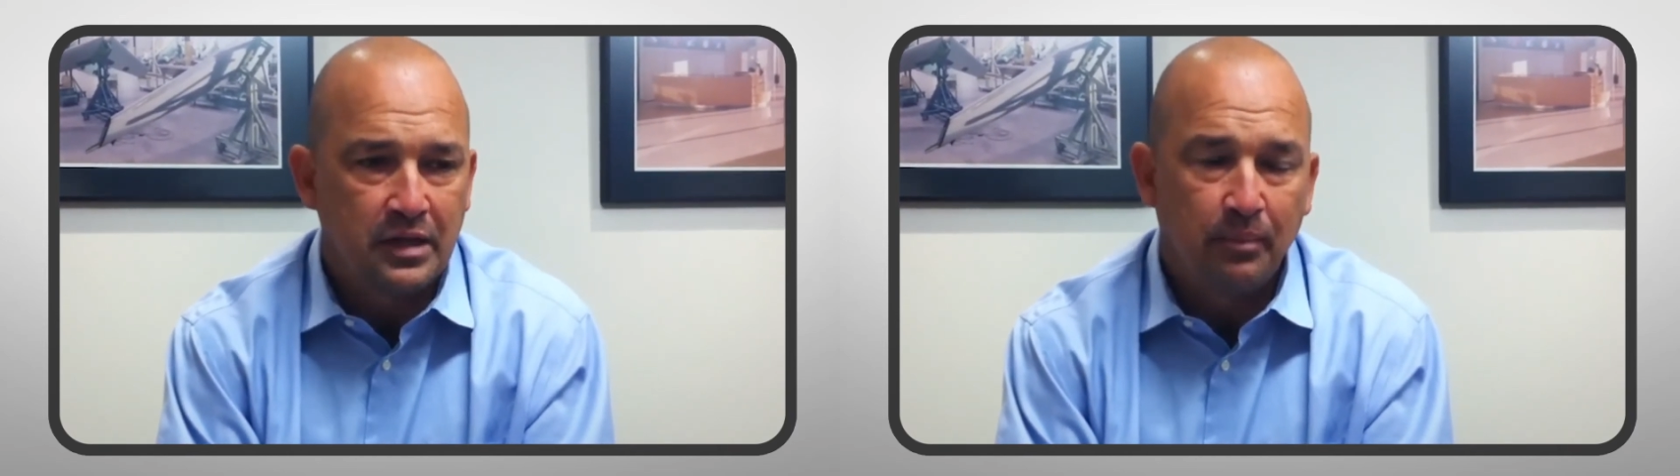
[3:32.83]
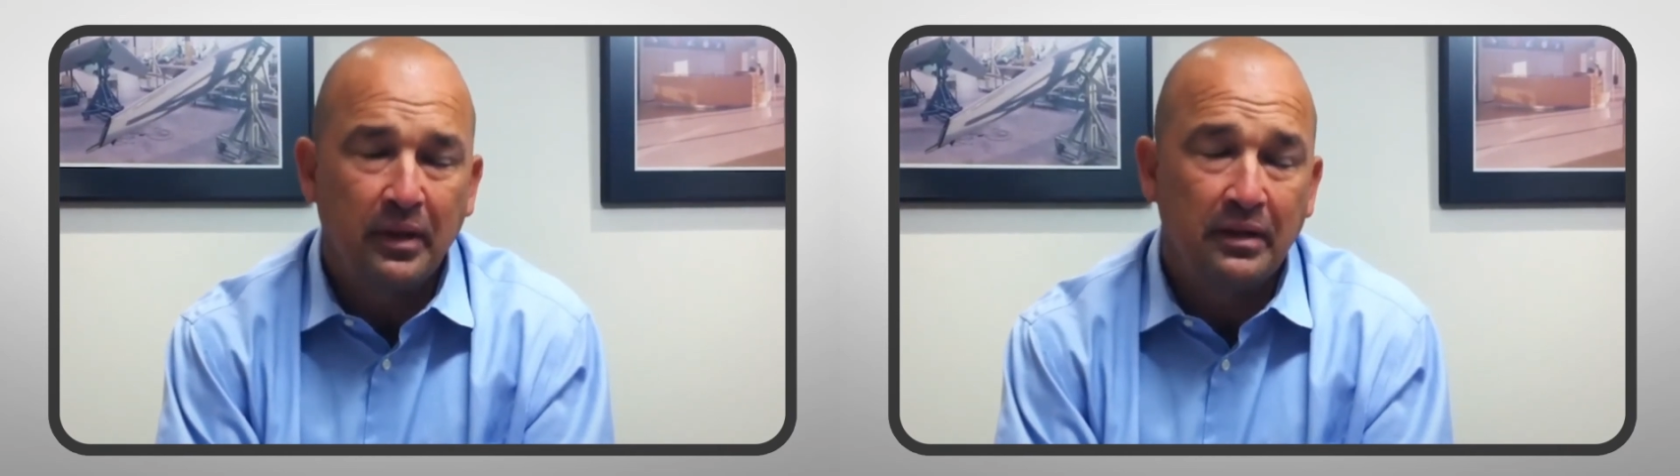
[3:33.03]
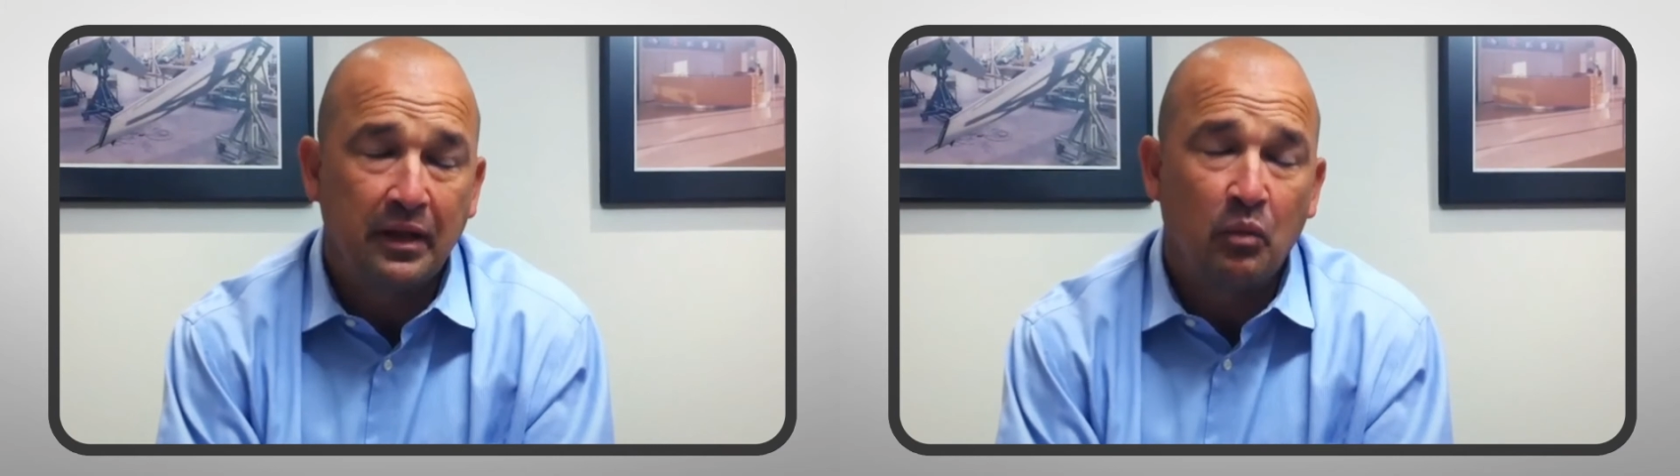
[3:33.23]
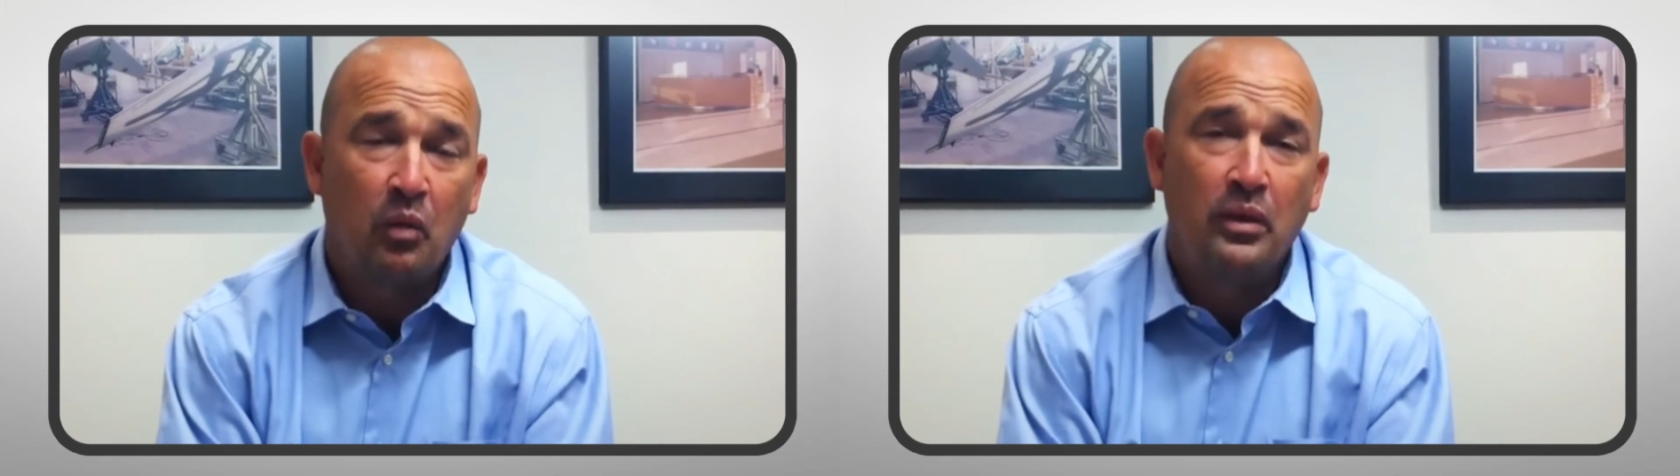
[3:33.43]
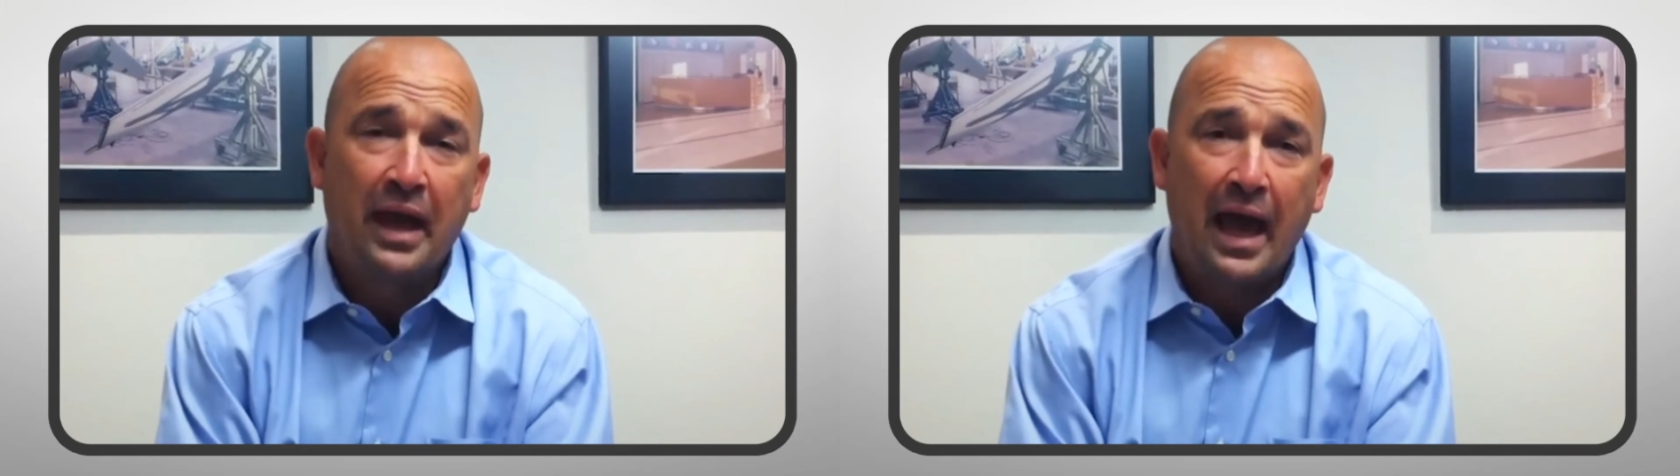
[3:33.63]
Typically
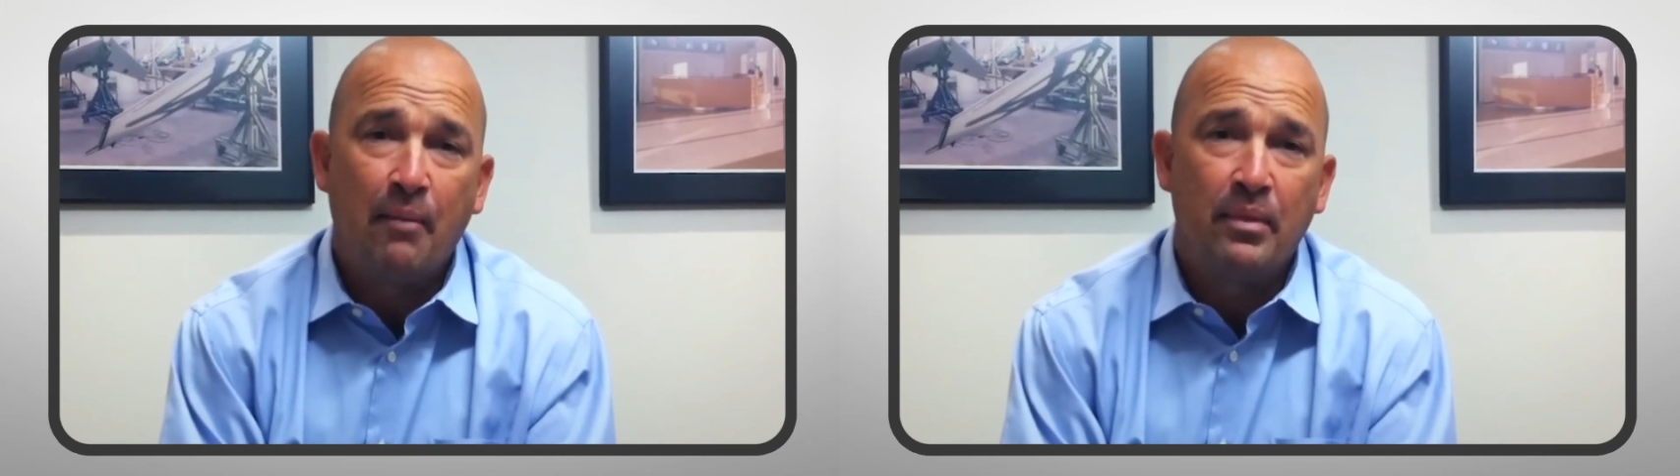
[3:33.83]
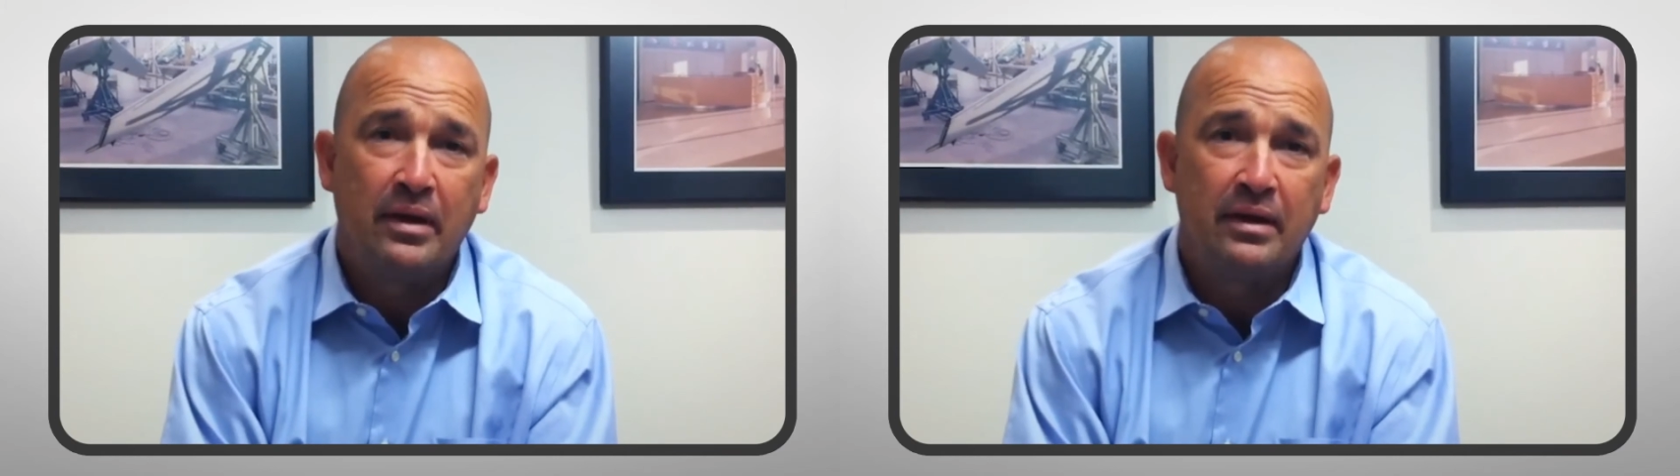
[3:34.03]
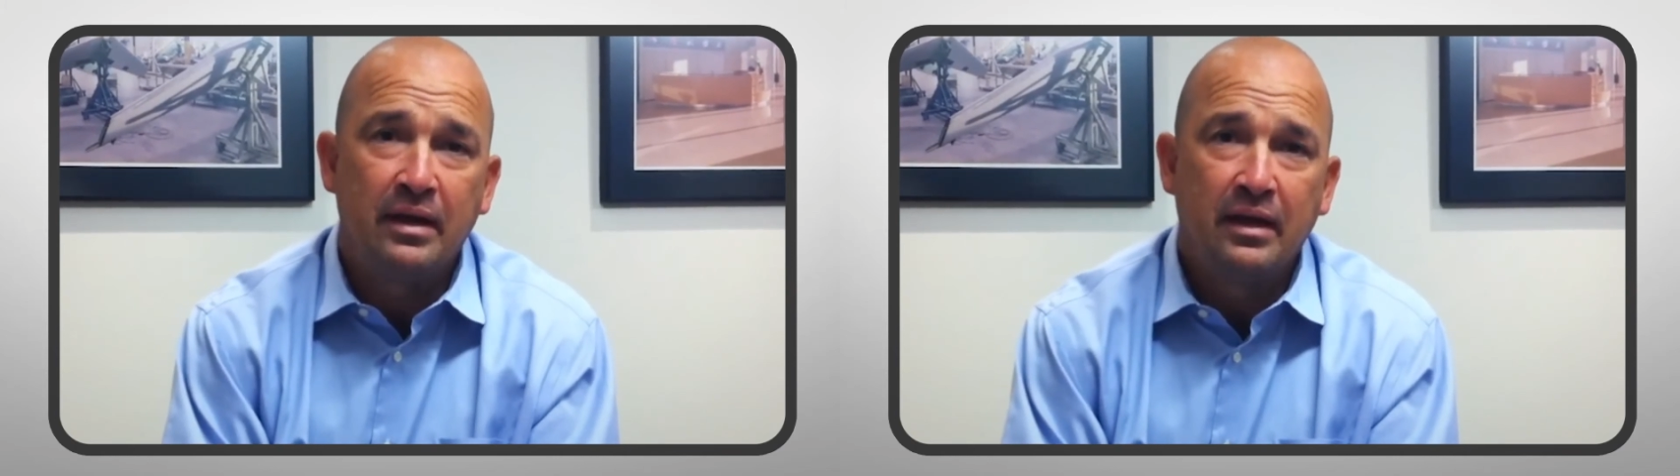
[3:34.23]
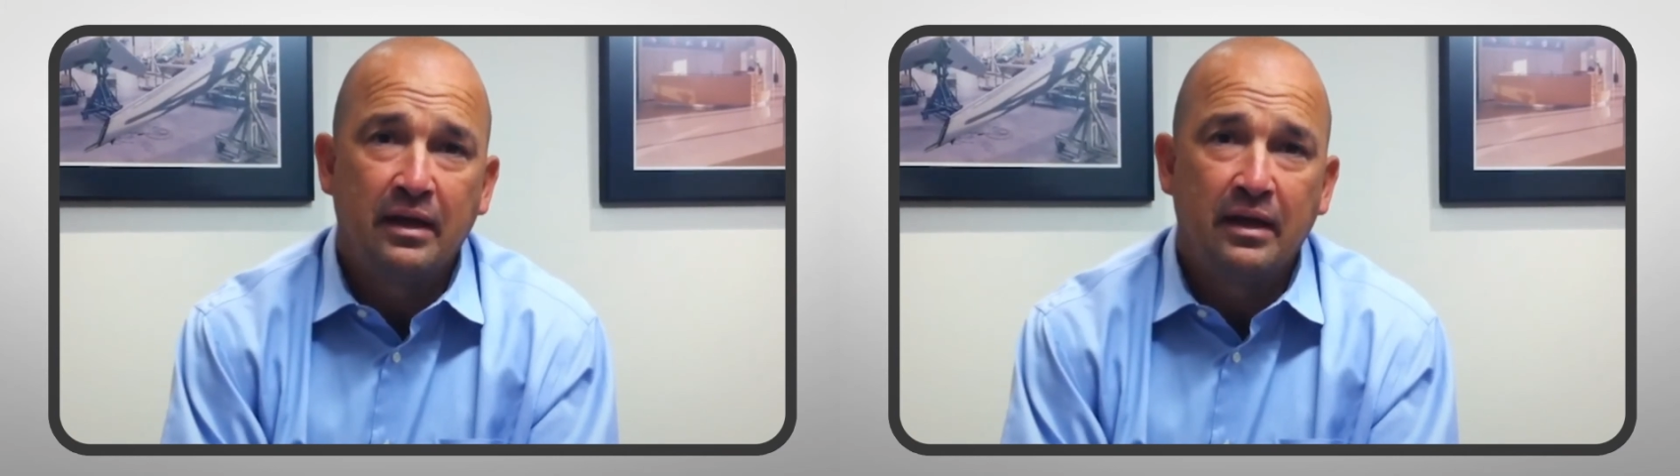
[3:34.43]
what would happen